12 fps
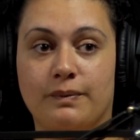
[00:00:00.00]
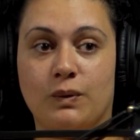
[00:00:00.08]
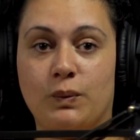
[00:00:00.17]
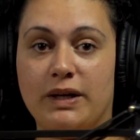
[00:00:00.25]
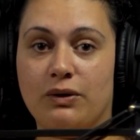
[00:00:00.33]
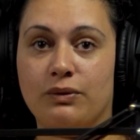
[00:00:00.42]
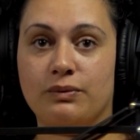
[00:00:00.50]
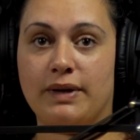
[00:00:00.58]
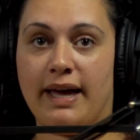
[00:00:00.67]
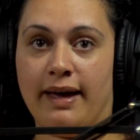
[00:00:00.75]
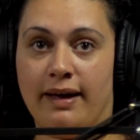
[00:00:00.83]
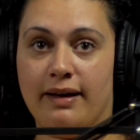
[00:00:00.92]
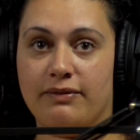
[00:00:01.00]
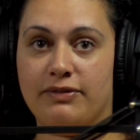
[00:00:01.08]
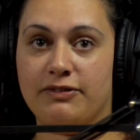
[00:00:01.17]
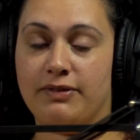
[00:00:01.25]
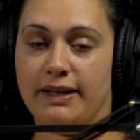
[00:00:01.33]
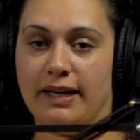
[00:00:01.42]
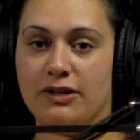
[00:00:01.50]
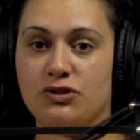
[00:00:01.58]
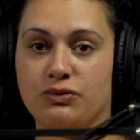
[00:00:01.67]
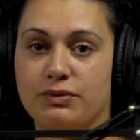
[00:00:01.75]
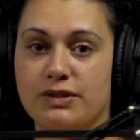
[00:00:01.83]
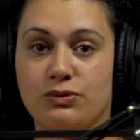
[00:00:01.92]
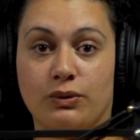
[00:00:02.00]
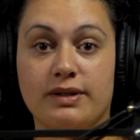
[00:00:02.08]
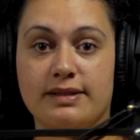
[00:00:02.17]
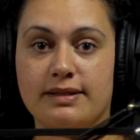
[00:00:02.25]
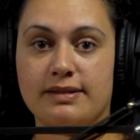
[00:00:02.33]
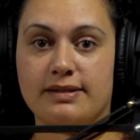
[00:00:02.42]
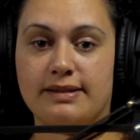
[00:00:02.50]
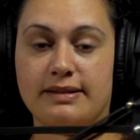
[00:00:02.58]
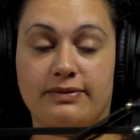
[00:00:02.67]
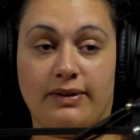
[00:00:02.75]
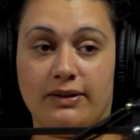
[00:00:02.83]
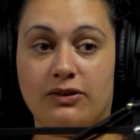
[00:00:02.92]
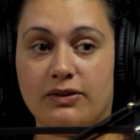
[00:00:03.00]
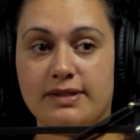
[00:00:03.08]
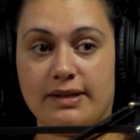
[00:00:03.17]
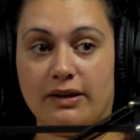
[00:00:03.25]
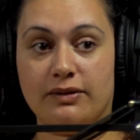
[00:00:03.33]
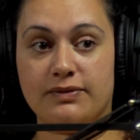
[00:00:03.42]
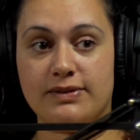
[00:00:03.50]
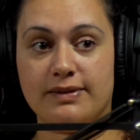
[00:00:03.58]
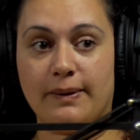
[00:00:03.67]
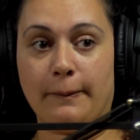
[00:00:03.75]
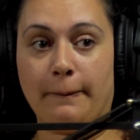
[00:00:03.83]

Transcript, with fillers: We don't have the financial resources to defend ourselves.